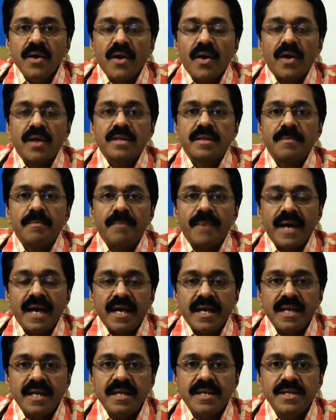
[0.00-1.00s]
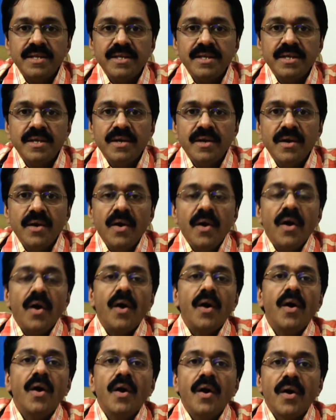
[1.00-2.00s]
or the parent
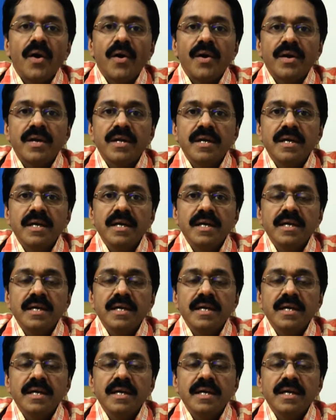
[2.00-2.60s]
or